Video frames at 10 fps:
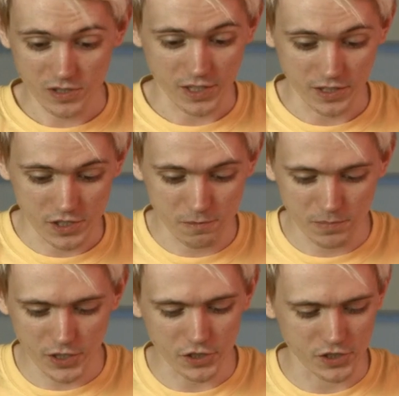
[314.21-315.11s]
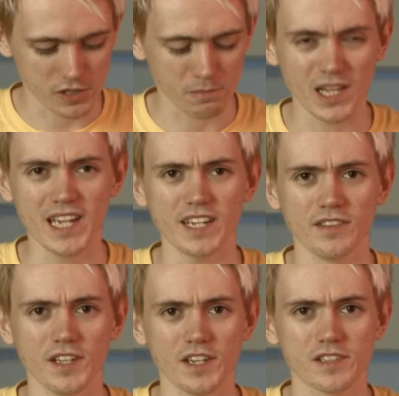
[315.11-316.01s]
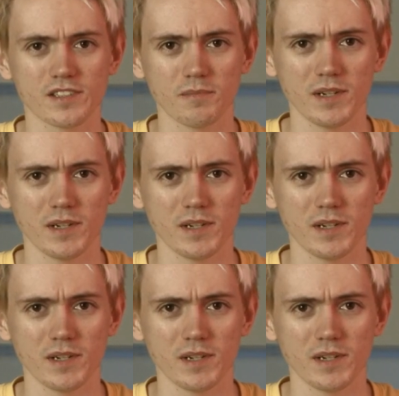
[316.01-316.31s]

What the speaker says: like you could display it in this.